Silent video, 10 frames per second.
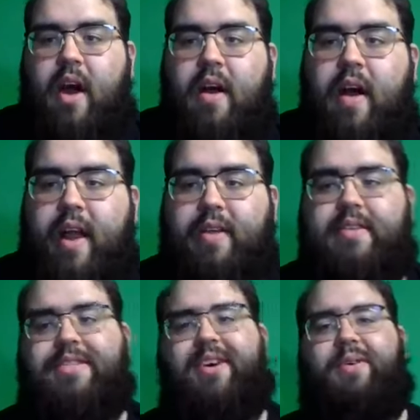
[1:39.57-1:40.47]
All right,
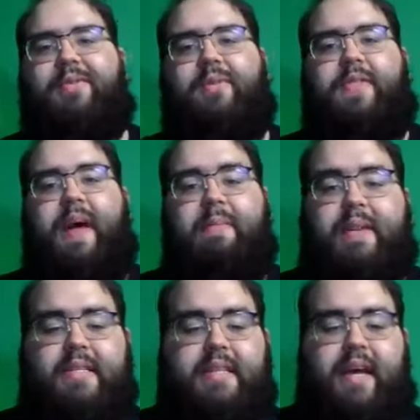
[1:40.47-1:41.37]
so with that
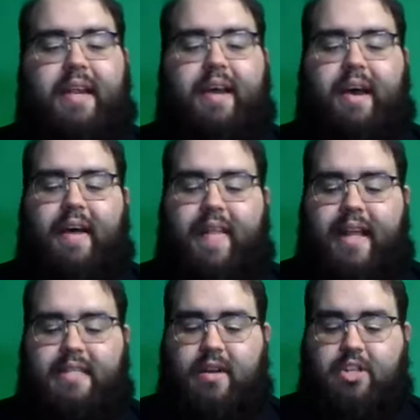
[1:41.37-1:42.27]
being said,
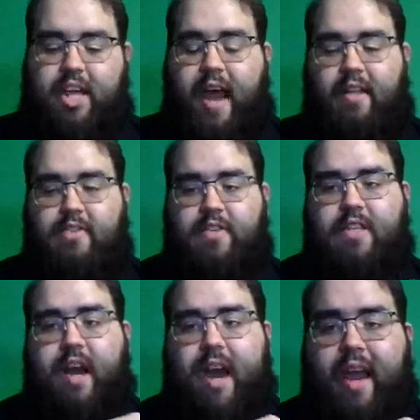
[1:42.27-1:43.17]
that's our challenge for
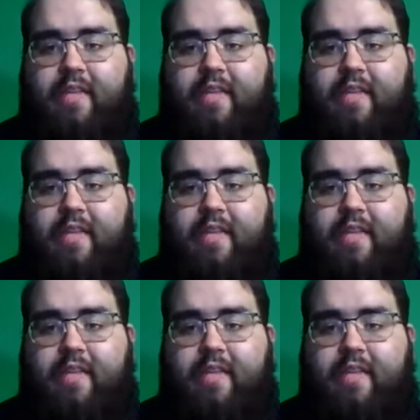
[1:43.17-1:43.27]
tonight.